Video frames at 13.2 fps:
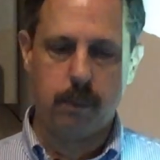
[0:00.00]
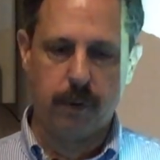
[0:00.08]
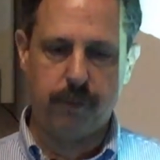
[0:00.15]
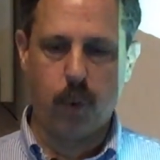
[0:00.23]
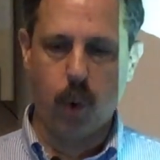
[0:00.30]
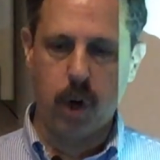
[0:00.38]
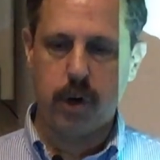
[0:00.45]

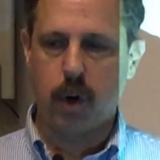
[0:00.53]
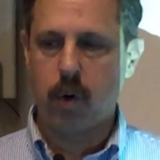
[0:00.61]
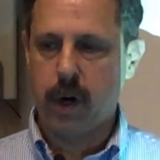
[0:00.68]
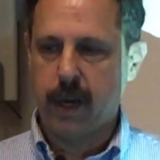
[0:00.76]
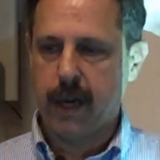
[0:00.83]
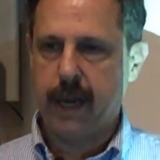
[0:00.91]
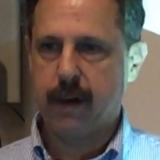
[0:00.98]
before,
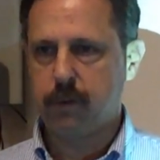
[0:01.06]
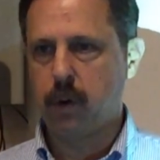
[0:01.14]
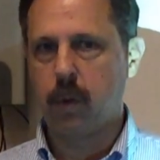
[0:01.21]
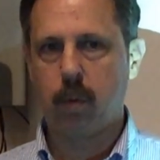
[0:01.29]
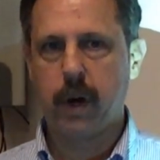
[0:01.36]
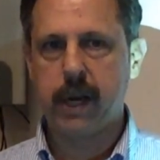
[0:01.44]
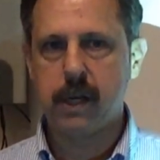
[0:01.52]
during, and after
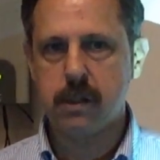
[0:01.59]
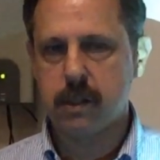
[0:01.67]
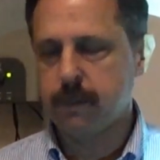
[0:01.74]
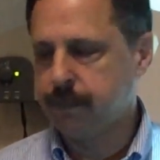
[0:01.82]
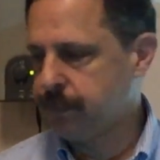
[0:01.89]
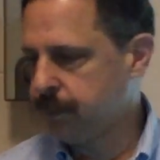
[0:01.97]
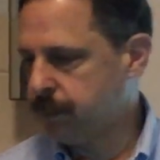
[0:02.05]
the race.